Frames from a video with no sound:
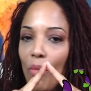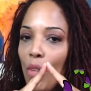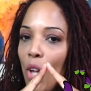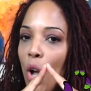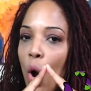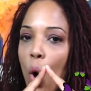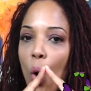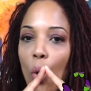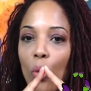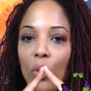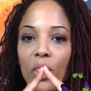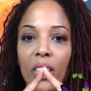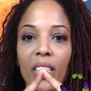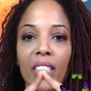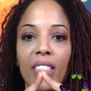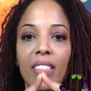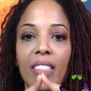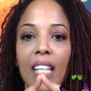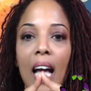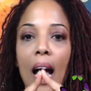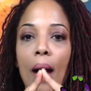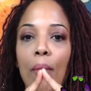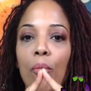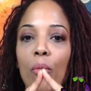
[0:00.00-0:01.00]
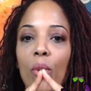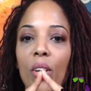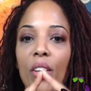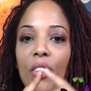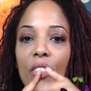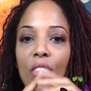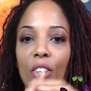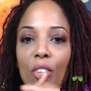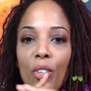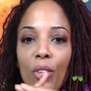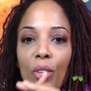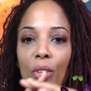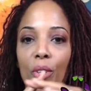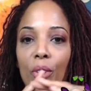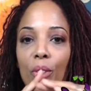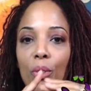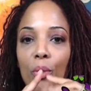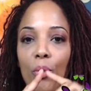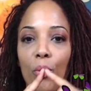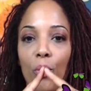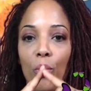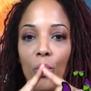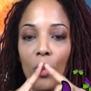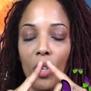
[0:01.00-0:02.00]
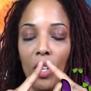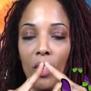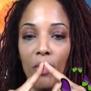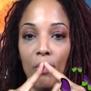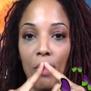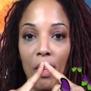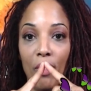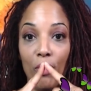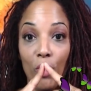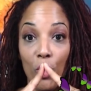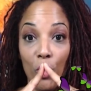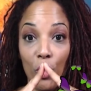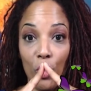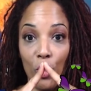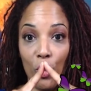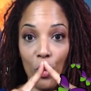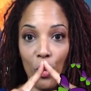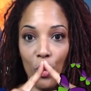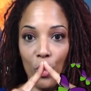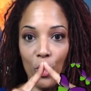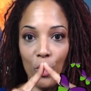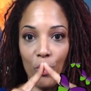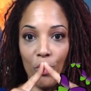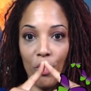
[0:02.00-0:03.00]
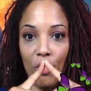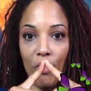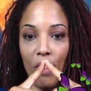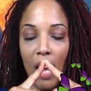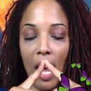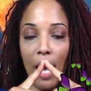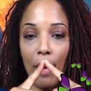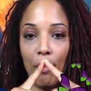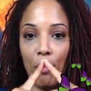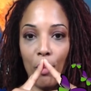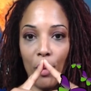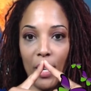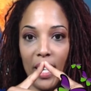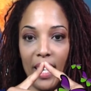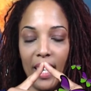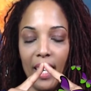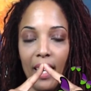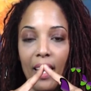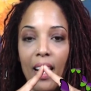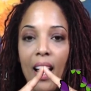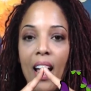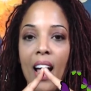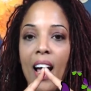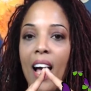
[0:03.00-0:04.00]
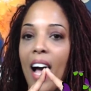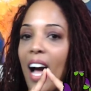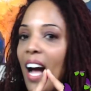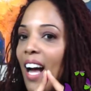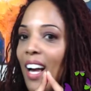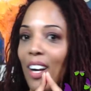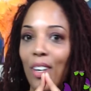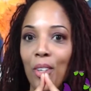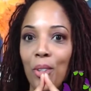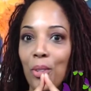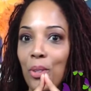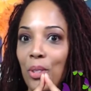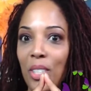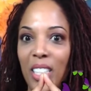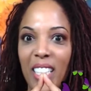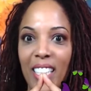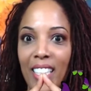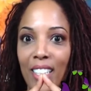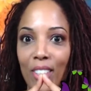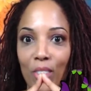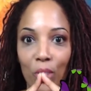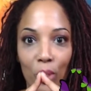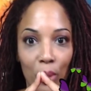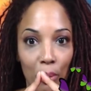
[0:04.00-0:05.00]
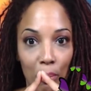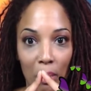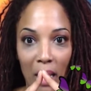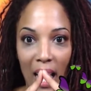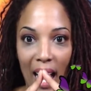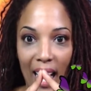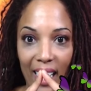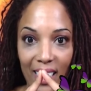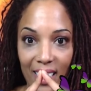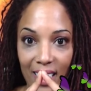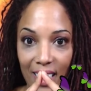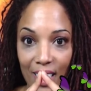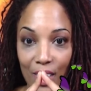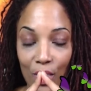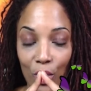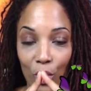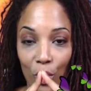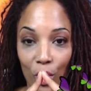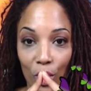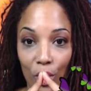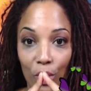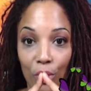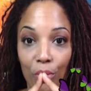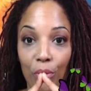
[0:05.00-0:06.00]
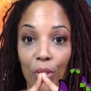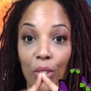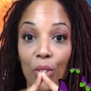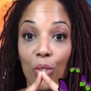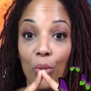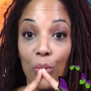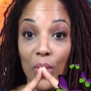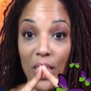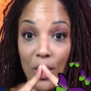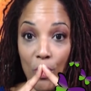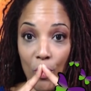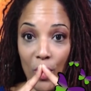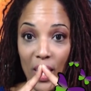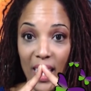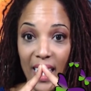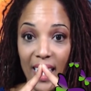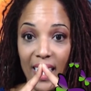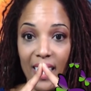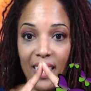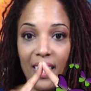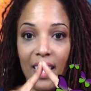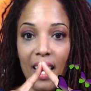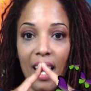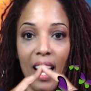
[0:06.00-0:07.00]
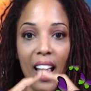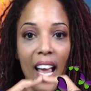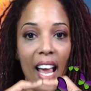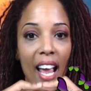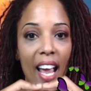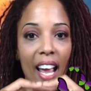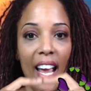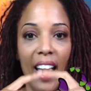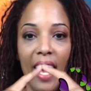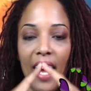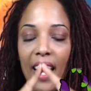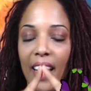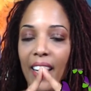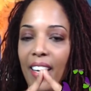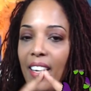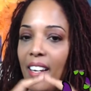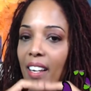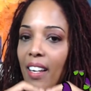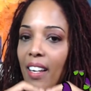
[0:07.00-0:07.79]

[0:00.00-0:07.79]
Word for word: Only the top 1/3 of my vocal cords were vibrating. I OD'd on black seed oil for 3 weeks, and